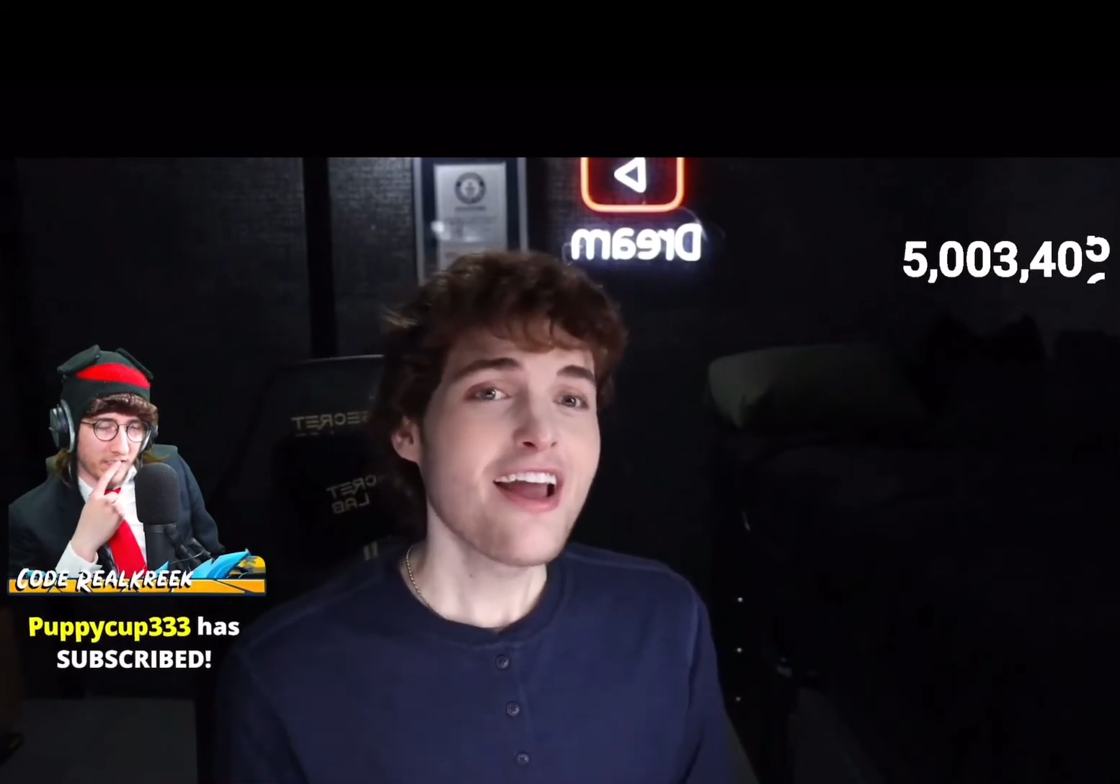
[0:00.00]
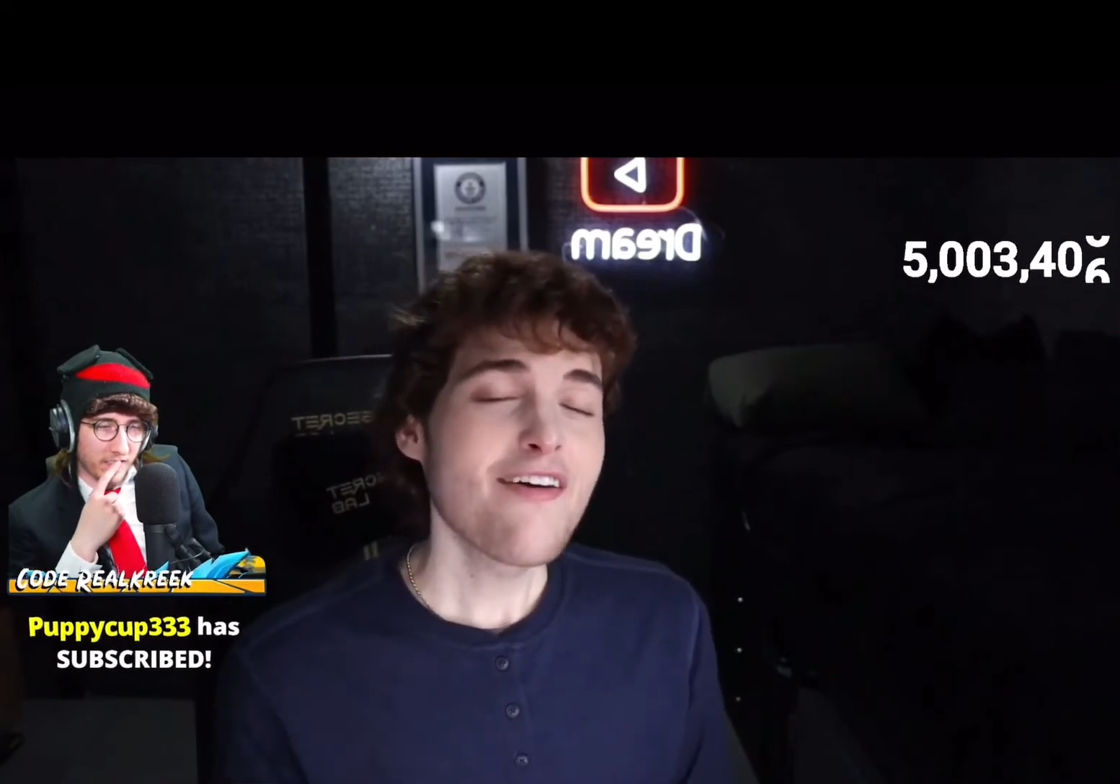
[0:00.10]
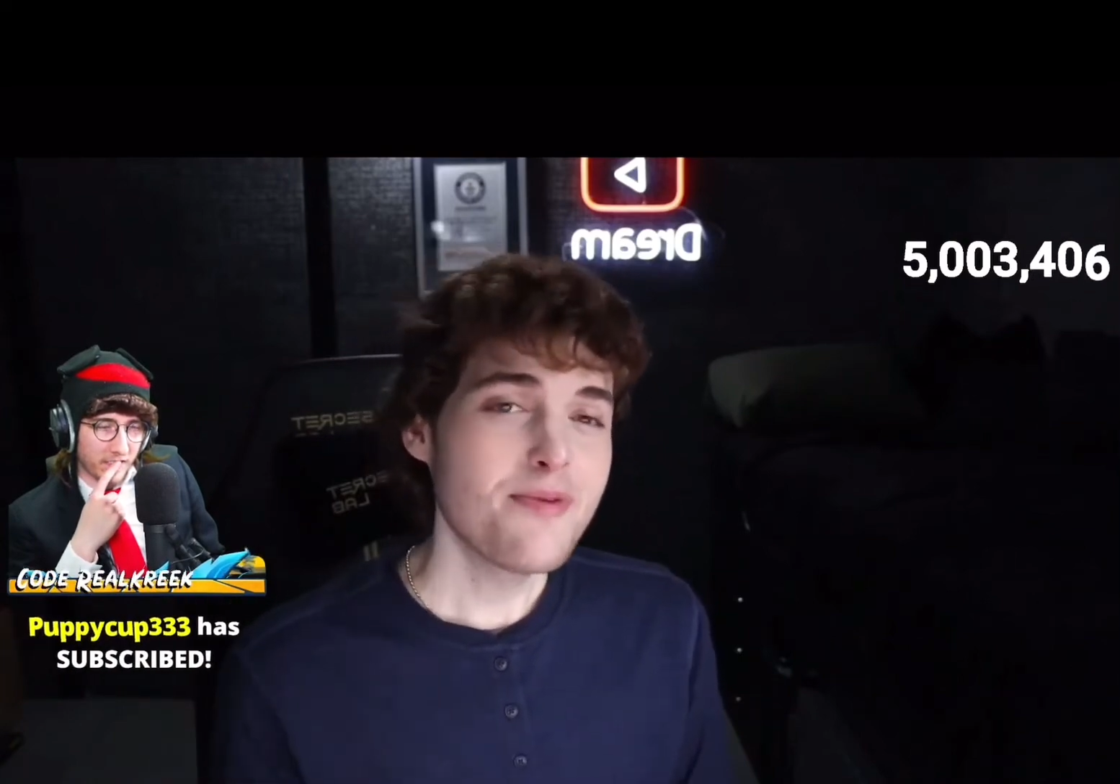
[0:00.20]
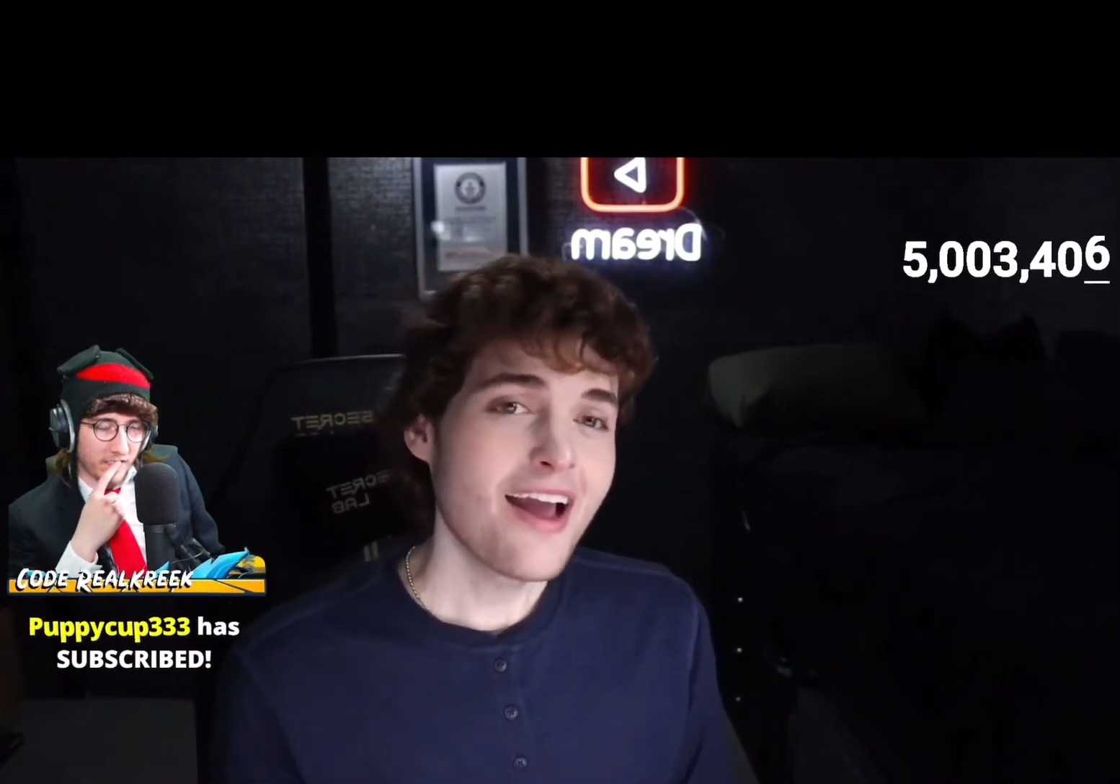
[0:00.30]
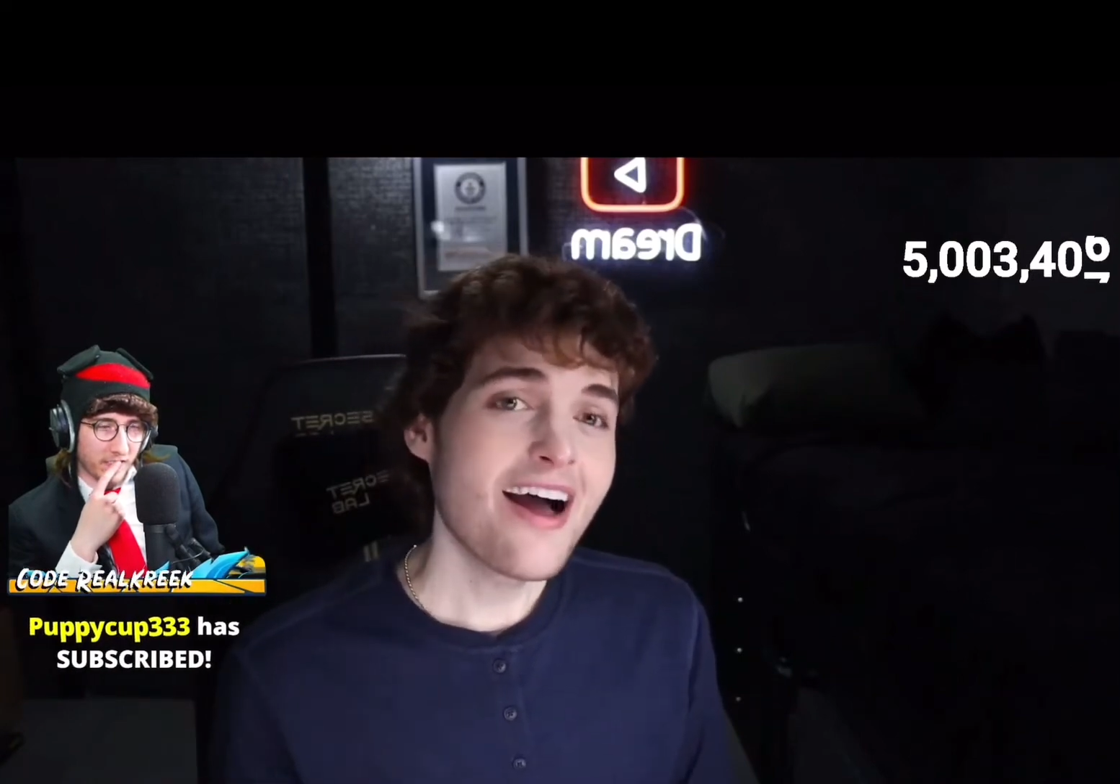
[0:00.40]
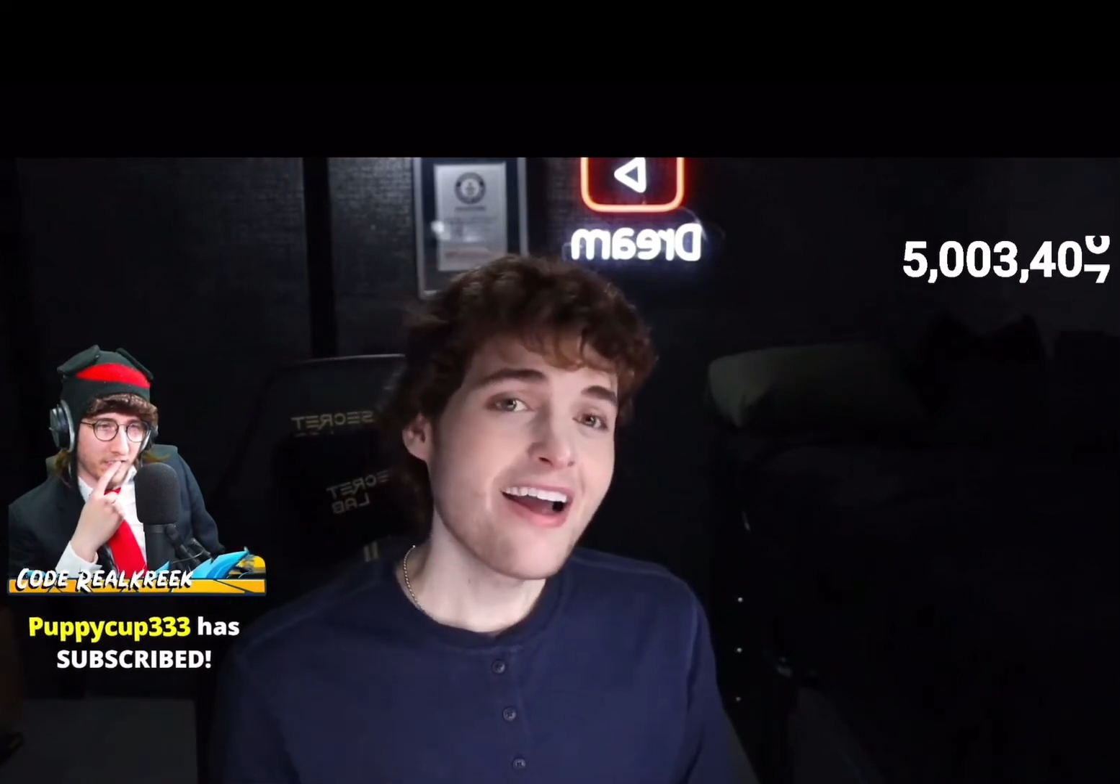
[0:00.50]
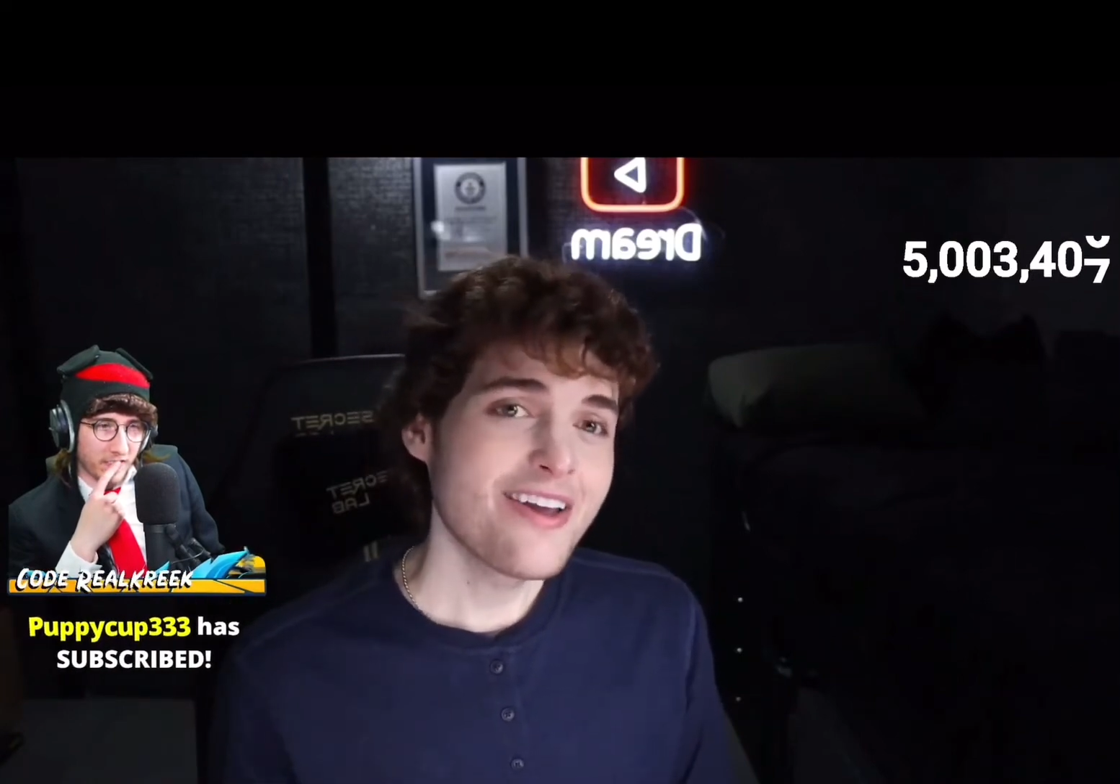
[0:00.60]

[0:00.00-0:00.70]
FBI